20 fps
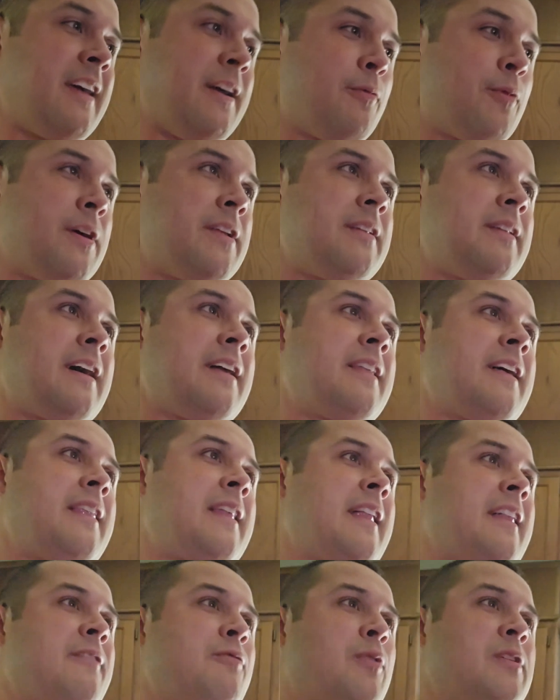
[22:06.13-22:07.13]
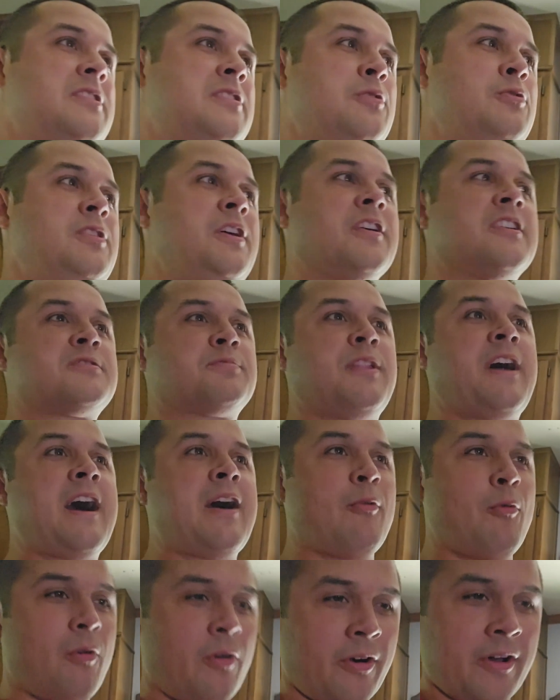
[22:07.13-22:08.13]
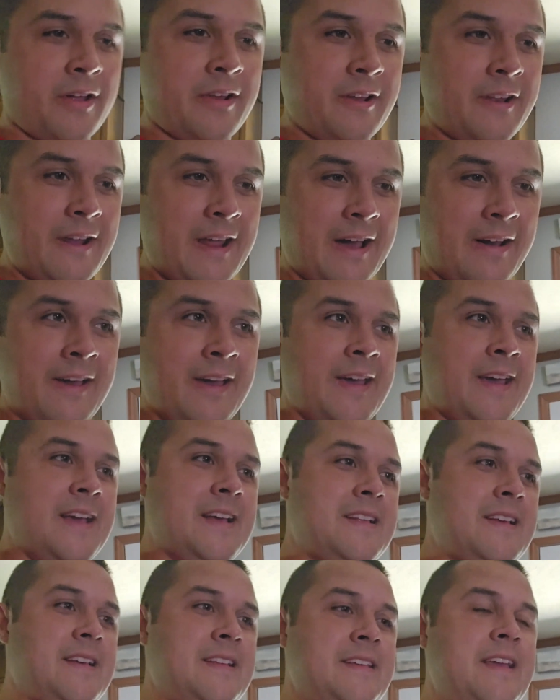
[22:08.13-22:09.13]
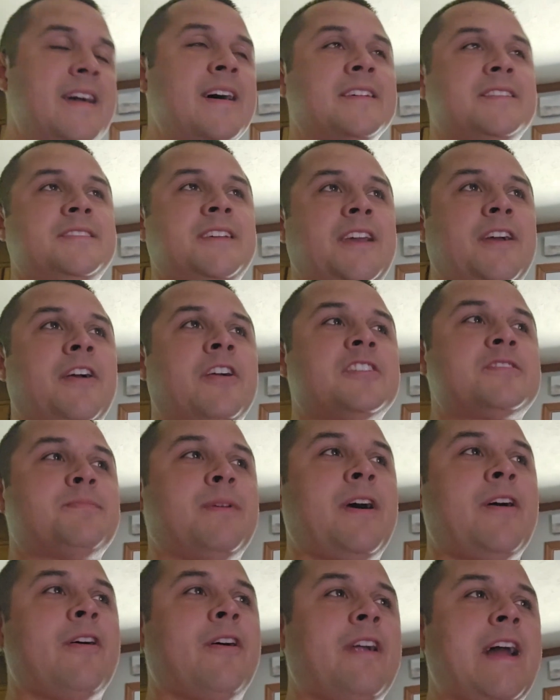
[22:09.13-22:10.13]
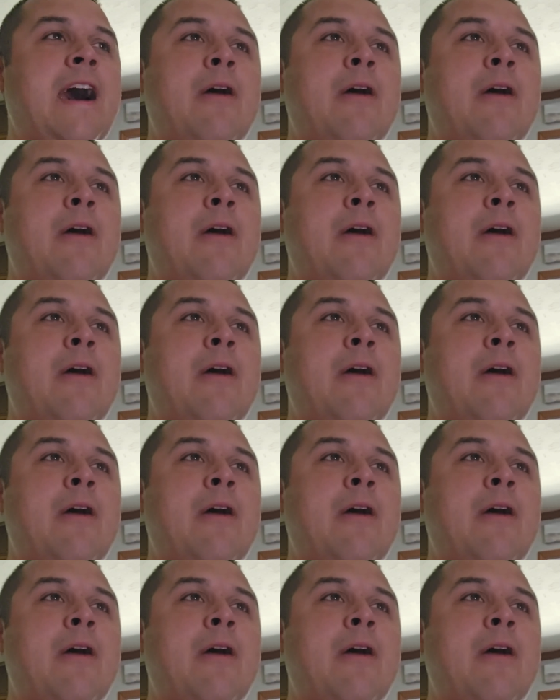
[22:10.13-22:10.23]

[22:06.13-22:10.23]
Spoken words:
went, now they've went 2 years without one, and now, yes, it hurts my heart.